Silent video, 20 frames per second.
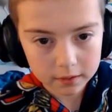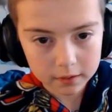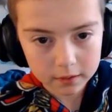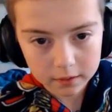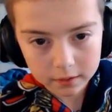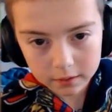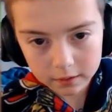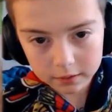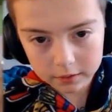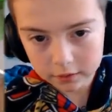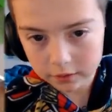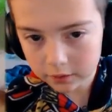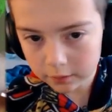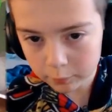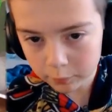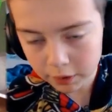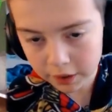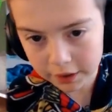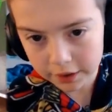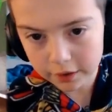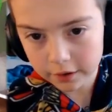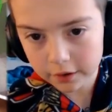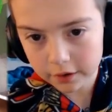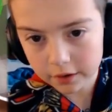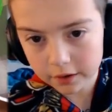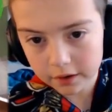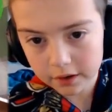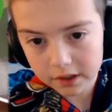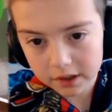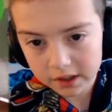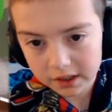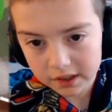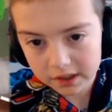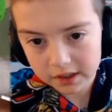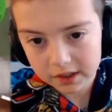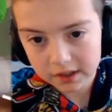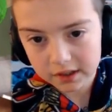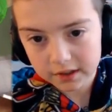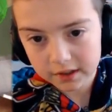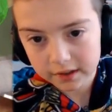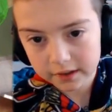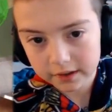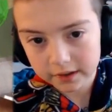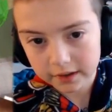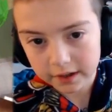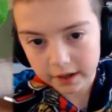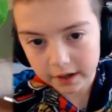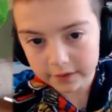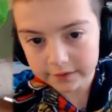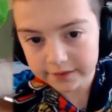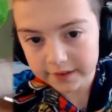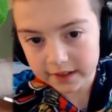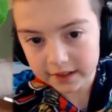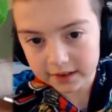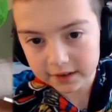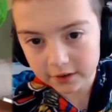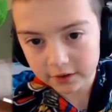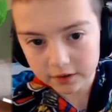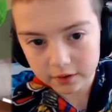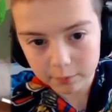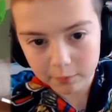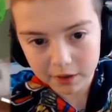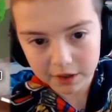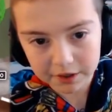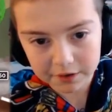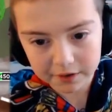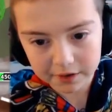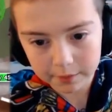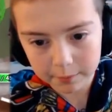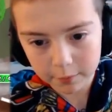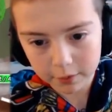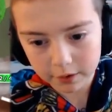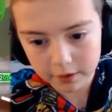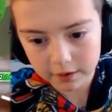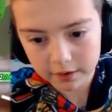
Oh, there's a breaker. I don't think there's a breaker anymore.